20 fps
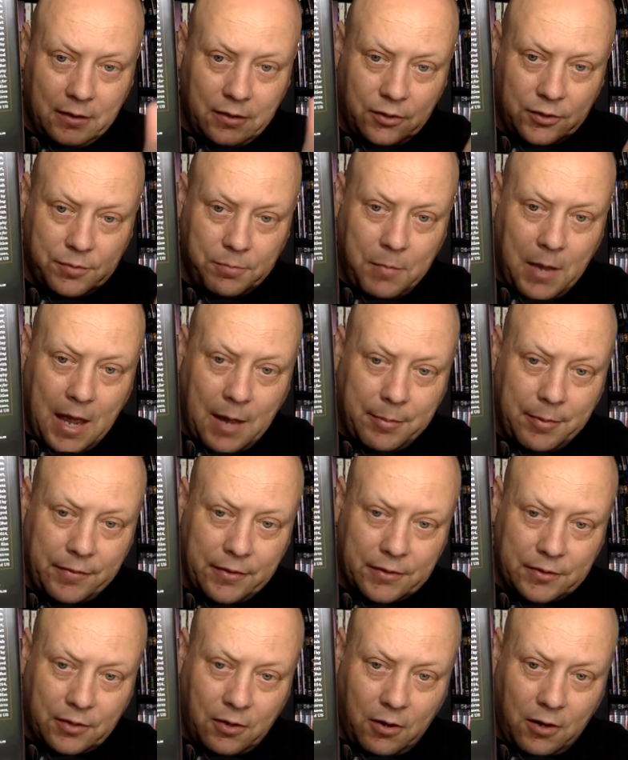There's Map
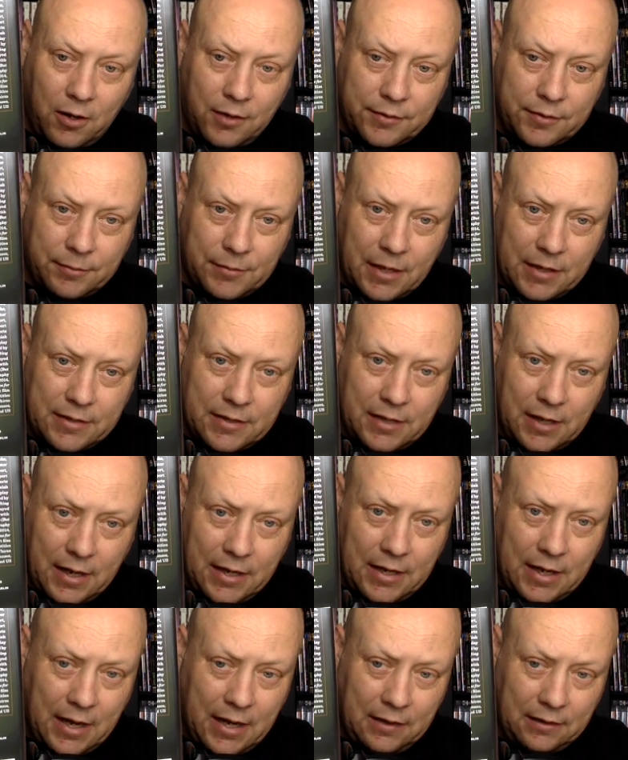of the Scars from
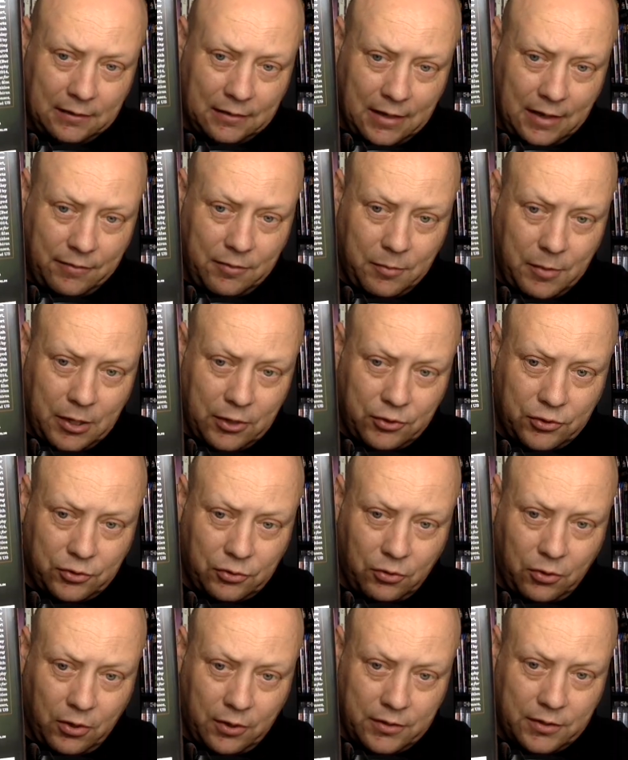1998, 11-minute
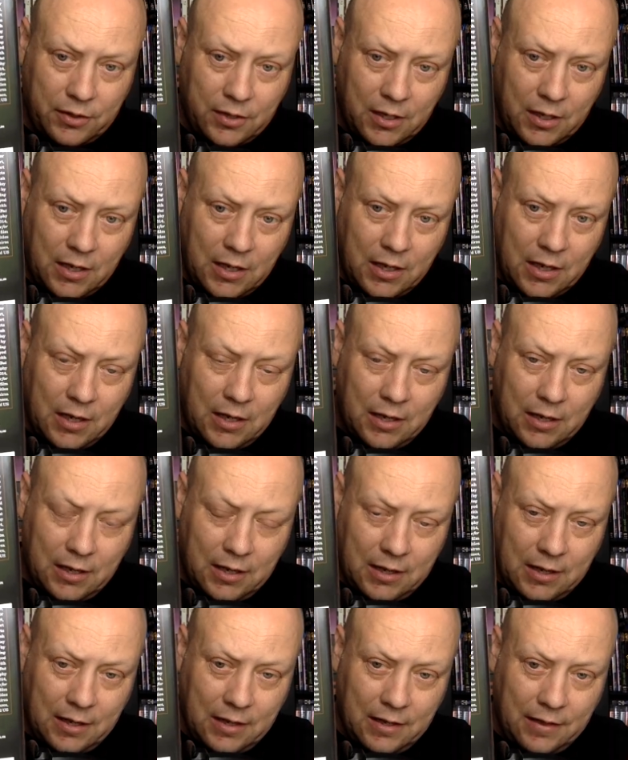short,
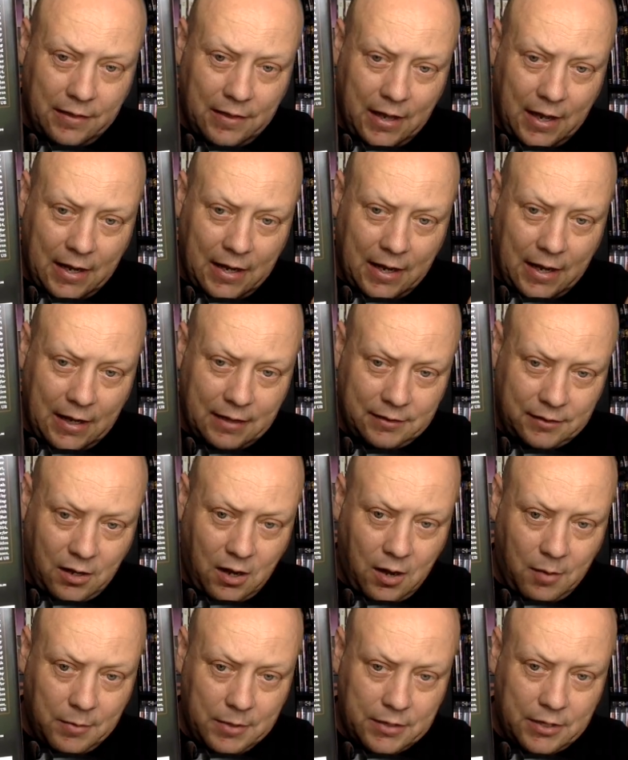that has
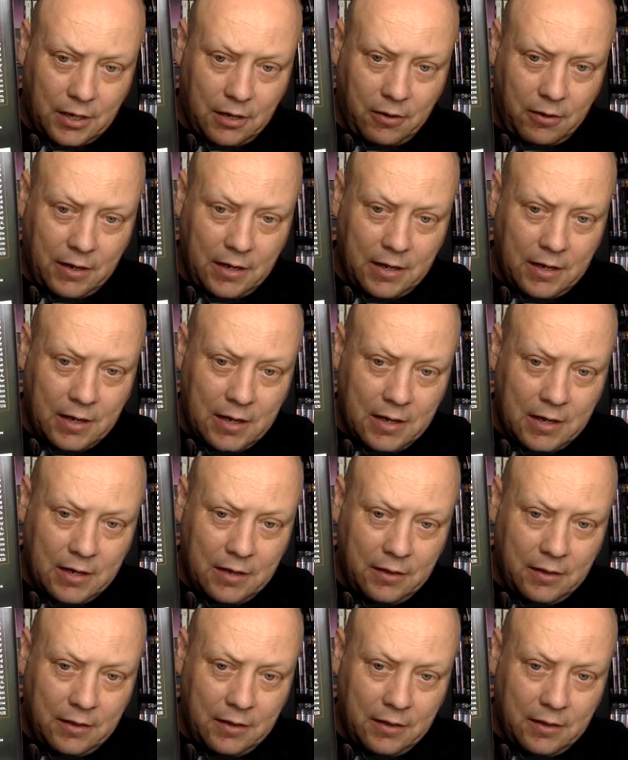commentary.